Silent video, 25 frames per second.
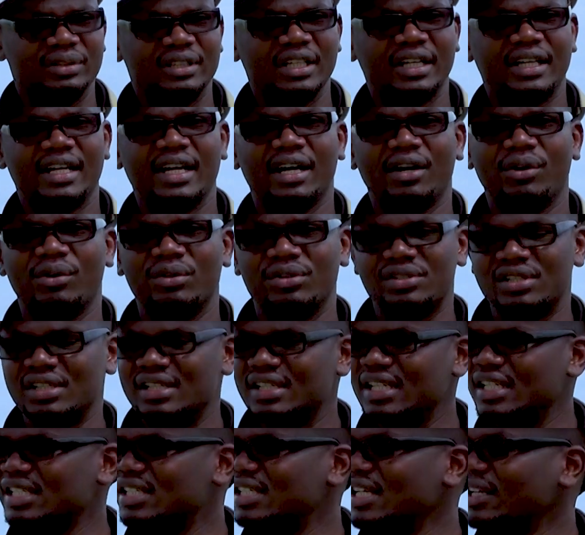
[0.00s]
the
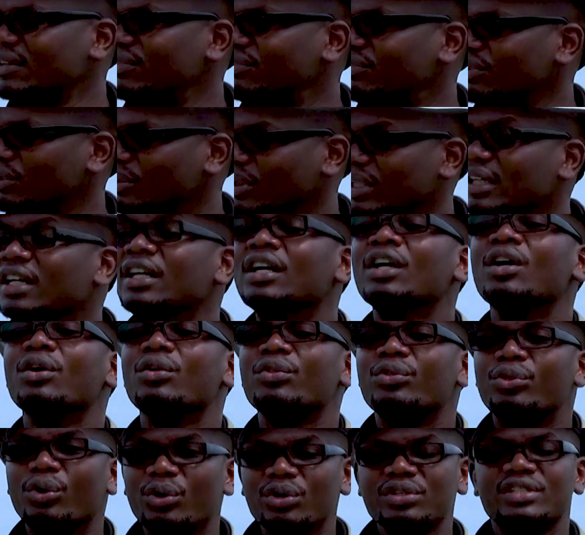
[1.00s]
kerosene, the jet fuel,
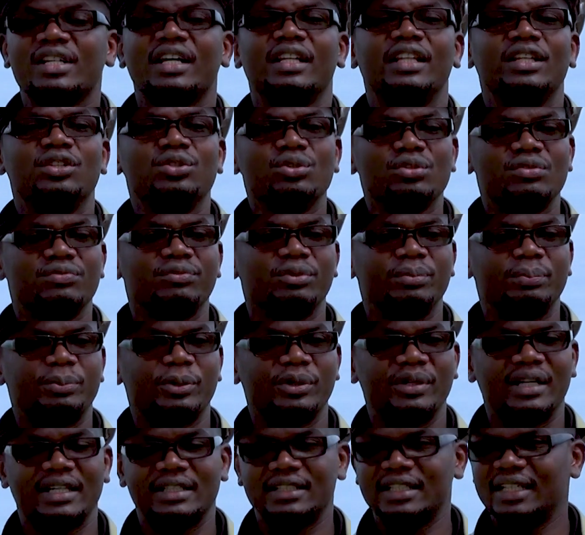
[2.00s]
those are the useful
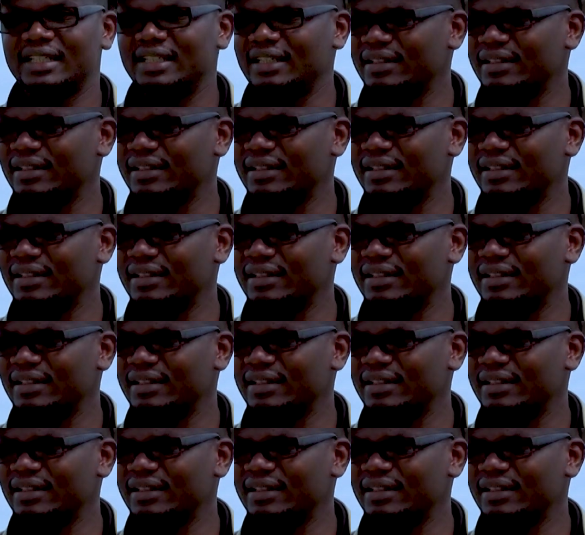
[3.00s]
products that